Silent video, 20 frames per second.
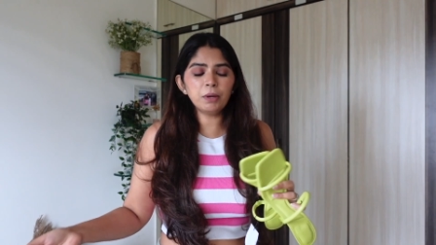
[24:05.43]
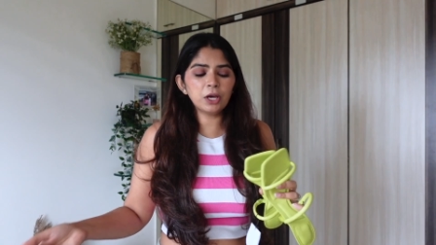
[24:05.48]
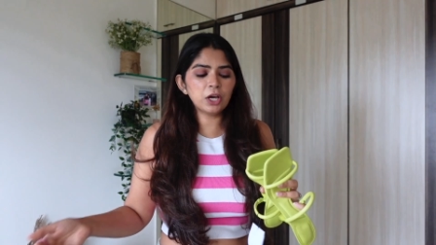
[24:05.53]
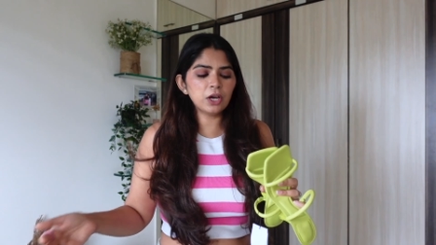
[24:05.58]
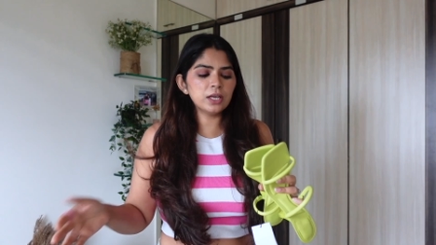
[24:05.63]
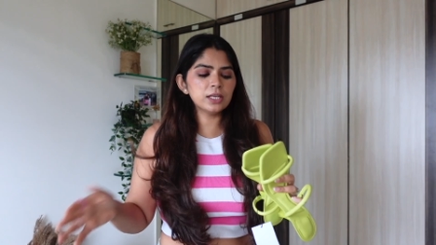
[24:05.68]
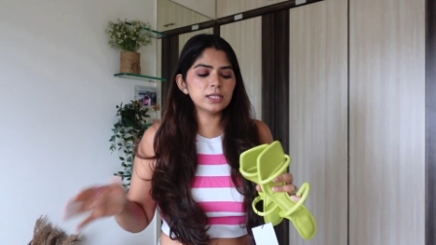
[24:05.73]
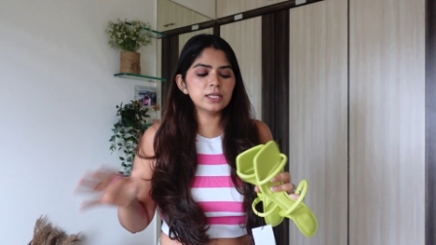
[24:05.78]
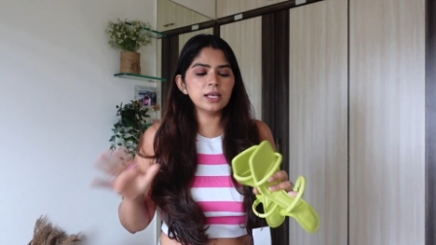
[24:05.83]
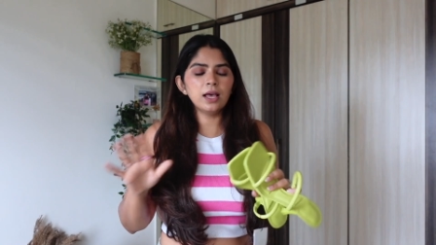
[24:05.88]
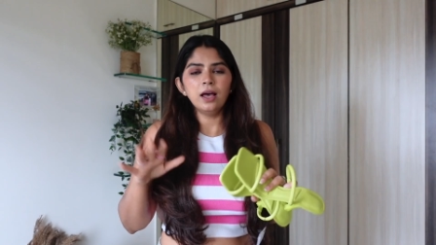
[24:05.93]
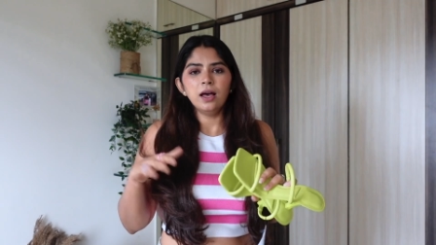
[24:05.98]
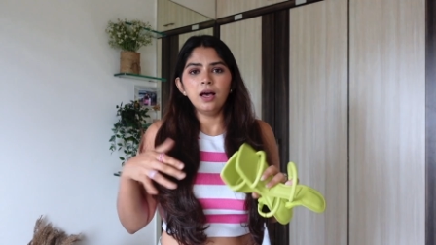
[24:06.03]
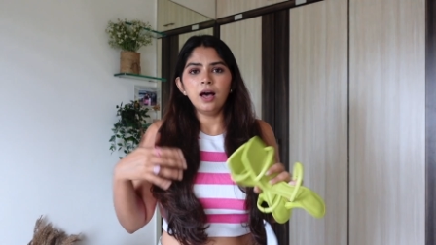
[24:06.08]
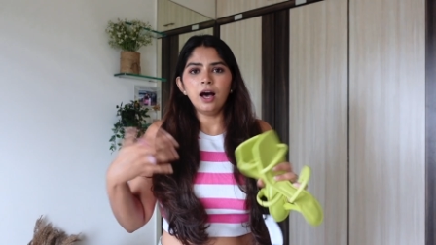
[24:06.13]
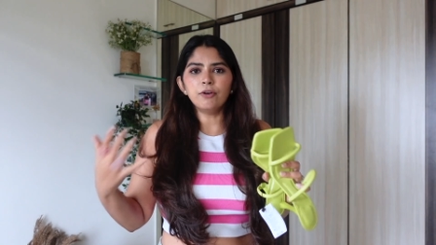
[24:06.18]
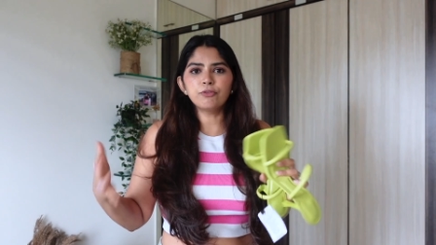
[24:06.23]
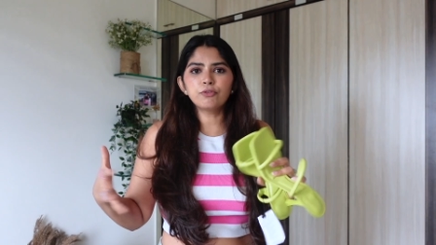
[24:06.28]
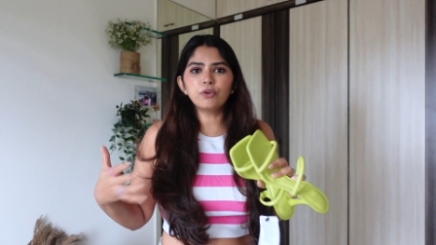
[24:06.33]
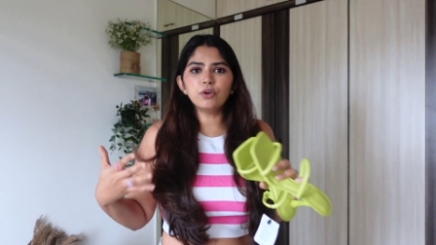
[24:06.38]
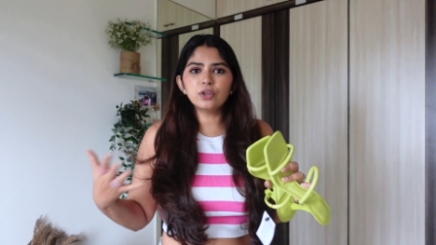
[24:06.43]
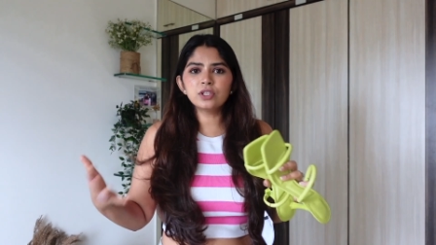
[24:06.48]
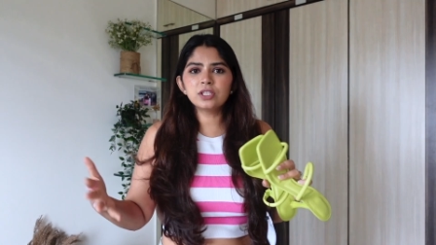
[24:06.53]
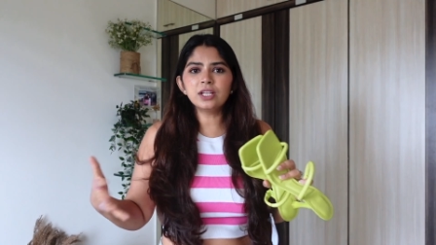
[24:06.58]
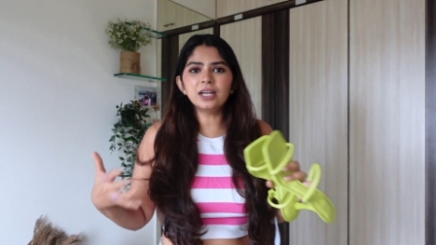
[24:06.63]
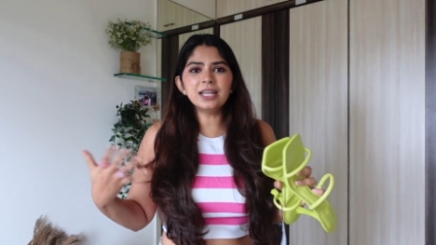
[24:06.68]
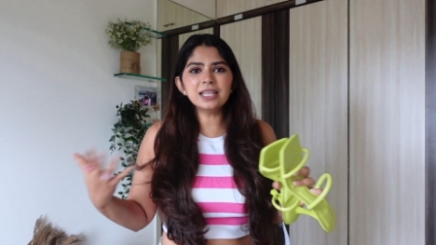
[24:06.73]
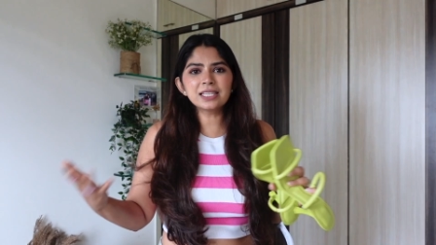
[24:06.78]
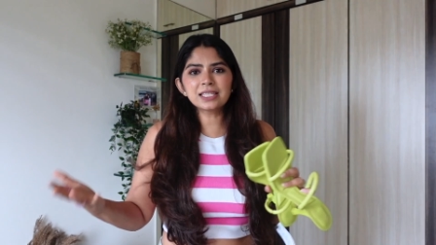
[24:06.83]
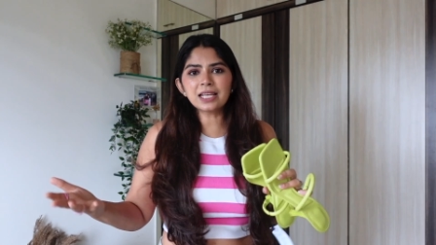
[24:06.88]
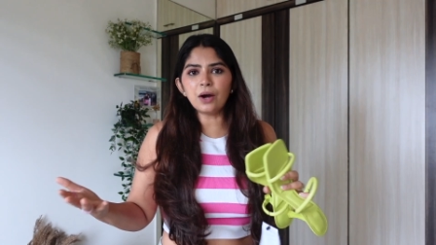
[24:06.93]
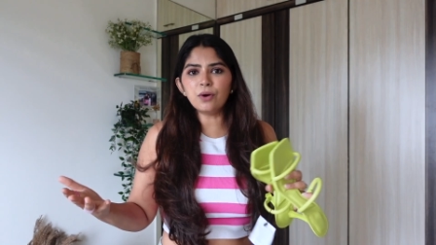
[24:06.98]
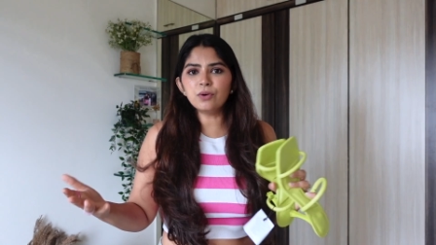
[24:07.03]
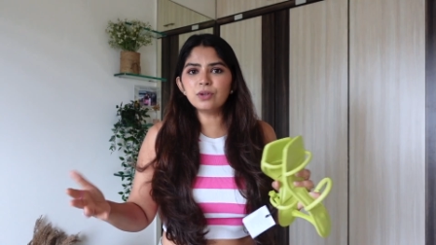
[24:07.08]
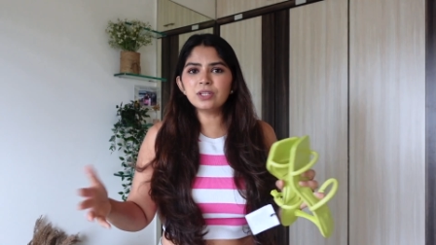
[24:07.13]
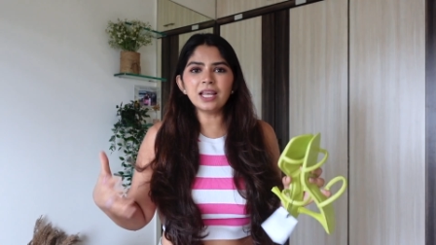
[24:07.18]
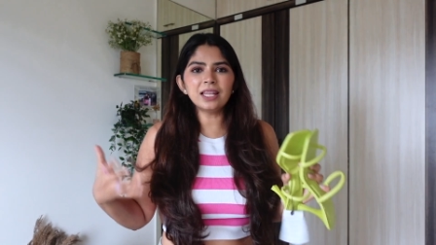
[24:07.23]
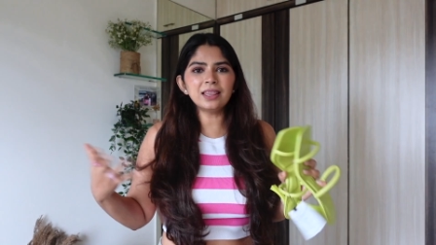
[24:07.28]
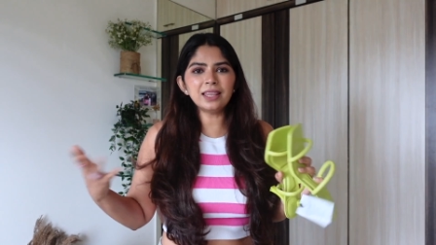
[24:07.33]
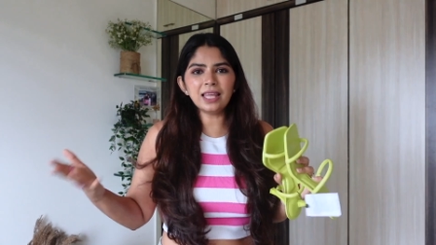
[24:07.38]
because of course the
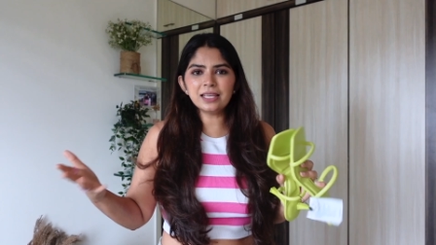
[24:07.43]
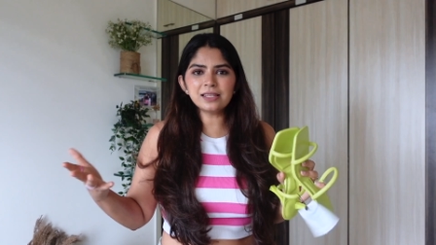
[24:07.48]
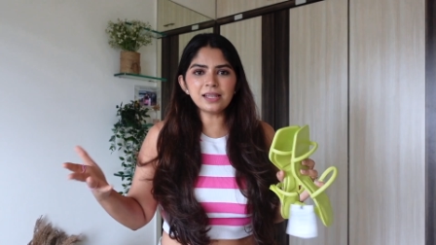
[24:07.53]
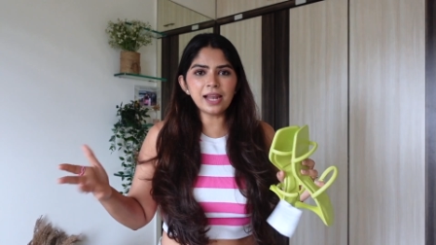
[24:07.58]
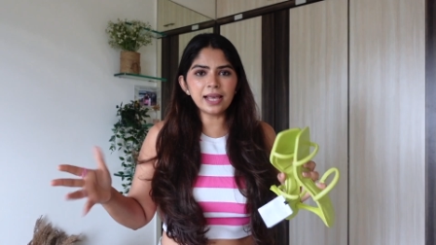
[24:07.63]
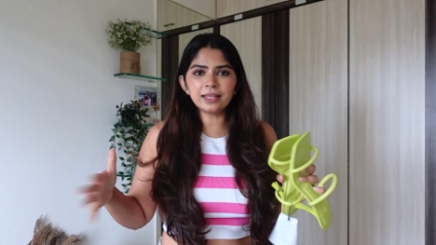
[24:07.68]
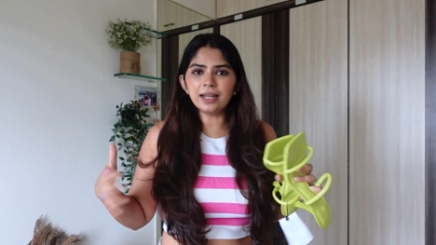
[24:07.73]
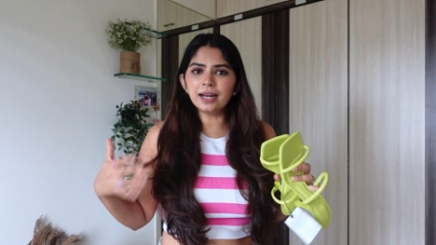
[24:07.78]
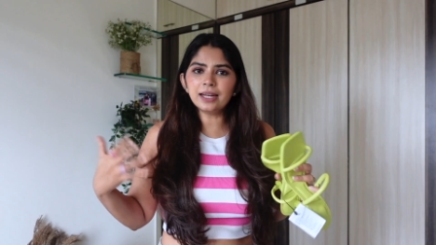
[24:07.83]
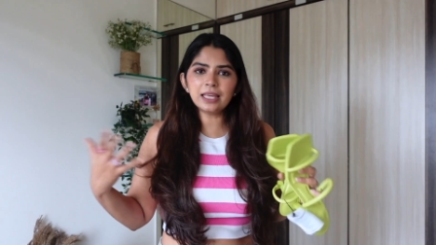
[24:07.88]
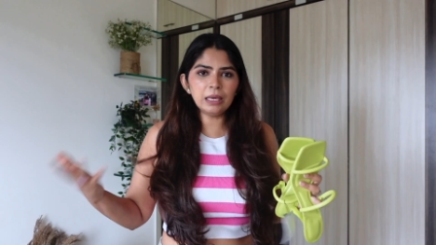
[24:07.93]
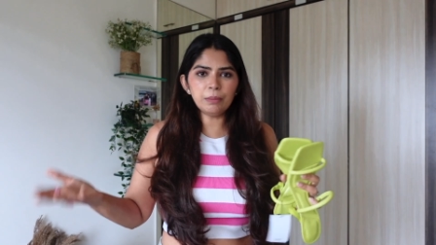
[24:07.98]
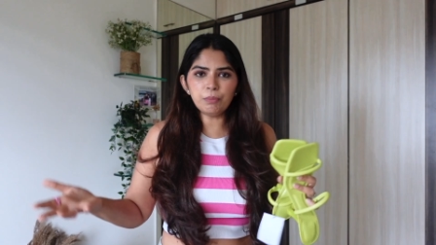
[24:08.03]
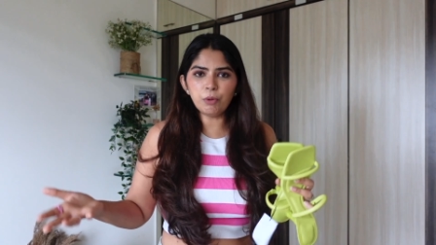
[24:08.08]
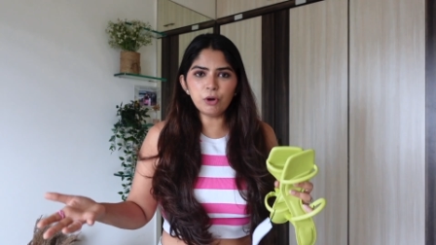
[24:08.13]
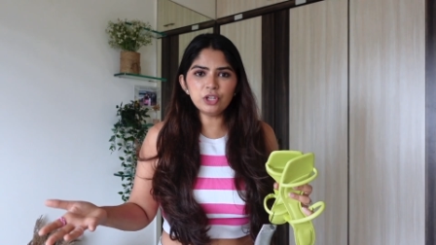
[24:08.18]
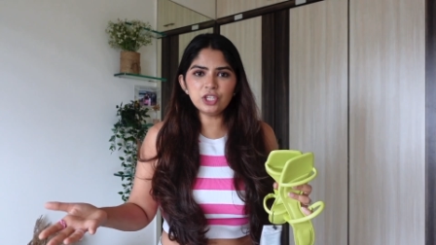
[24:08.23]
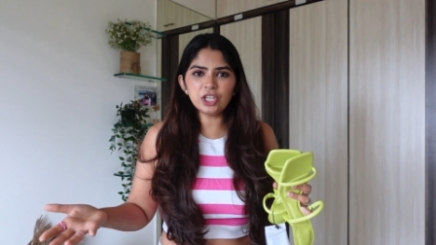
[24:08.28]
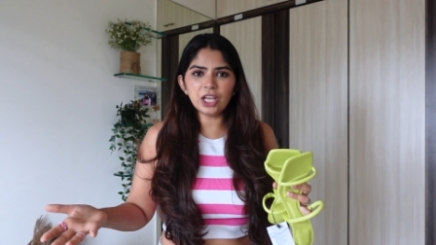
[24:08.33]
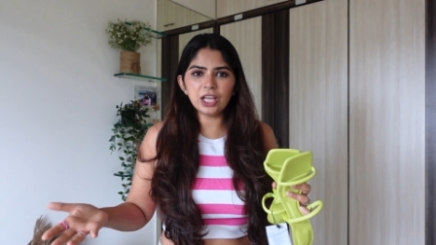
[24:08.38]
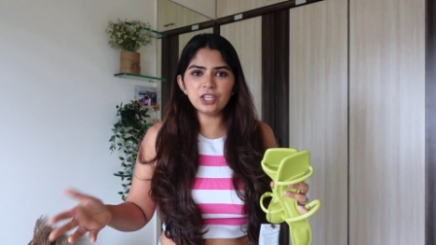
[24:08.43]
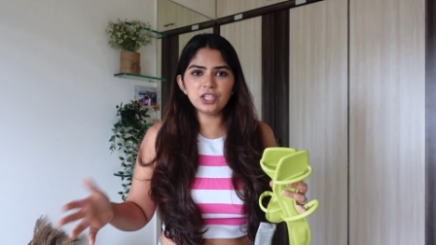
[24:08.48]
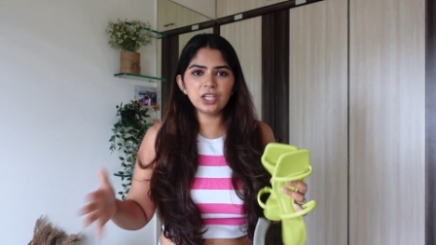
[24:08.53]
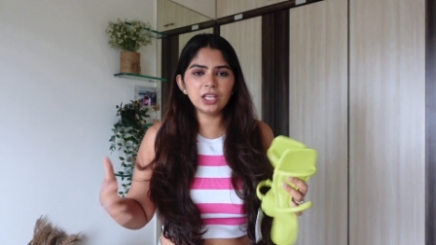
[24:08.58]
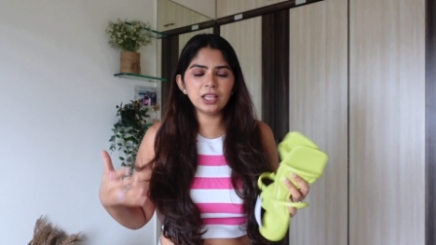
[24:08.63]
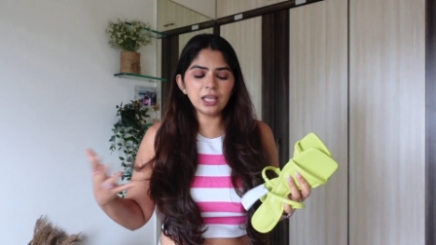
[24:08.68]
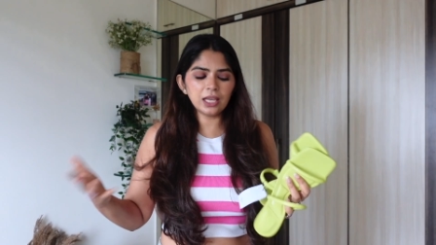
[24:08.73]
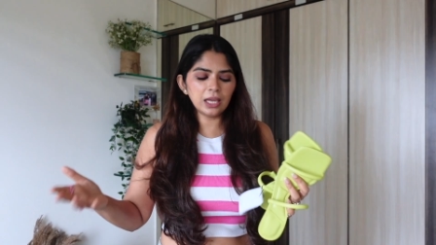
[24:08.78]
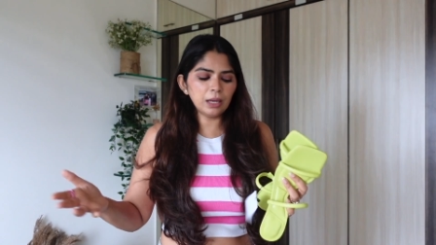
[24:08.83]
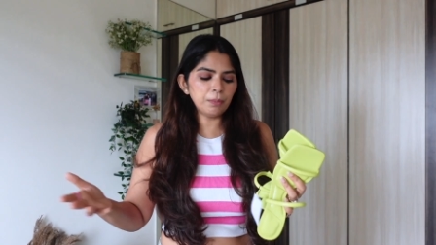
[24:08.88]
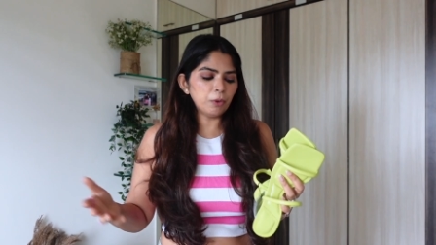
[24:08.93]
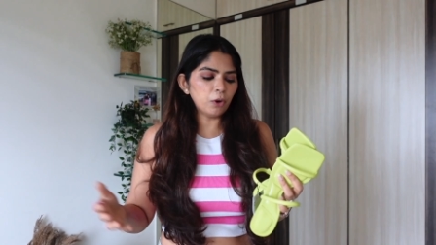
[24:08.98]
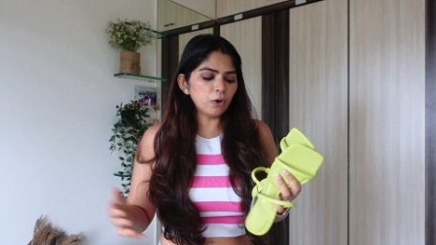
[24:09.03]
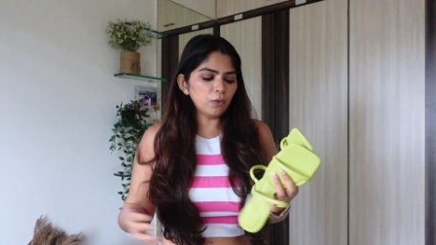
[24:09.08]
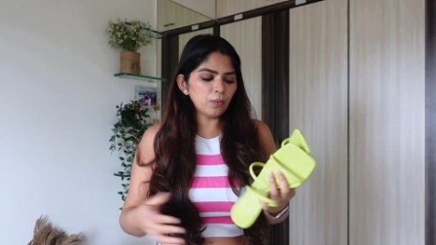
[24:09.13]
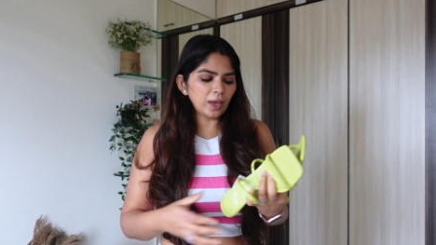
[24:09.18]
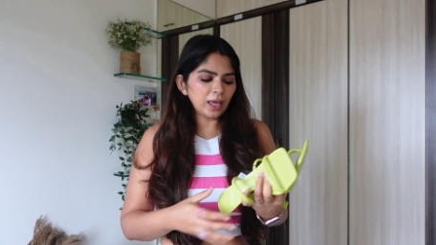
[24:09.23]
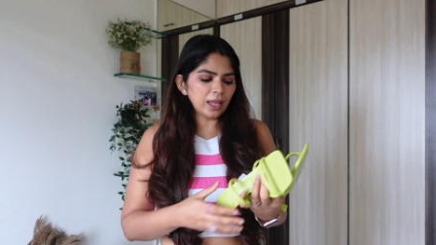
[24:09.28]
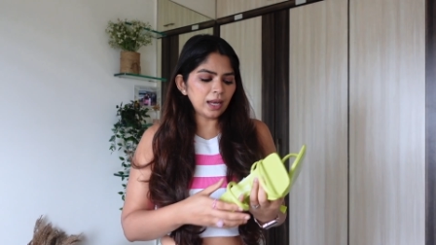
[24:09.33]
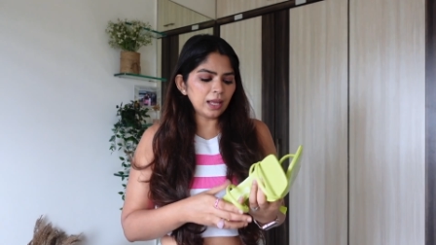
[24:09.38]
discounts and things like that keep on changing, they keep
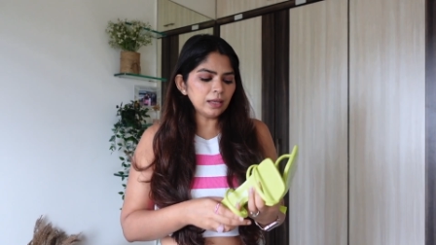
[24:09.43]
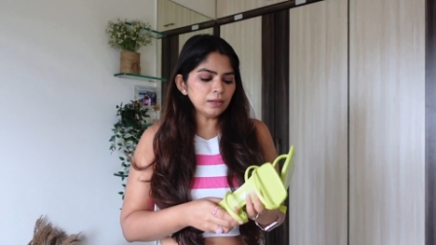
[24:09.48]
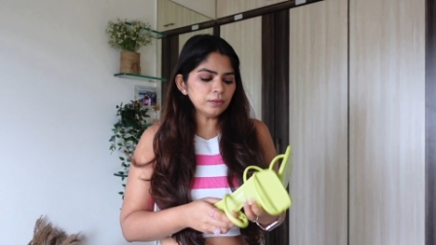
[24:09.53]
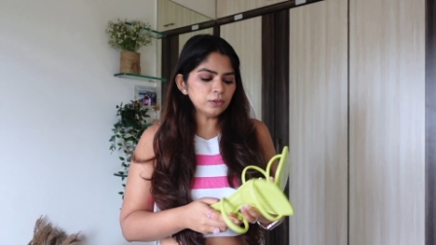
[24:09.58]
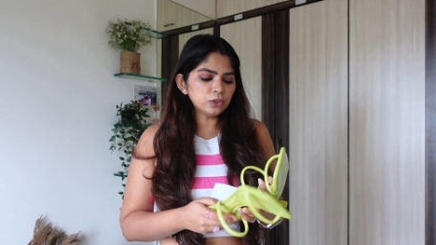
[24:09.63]
on varying.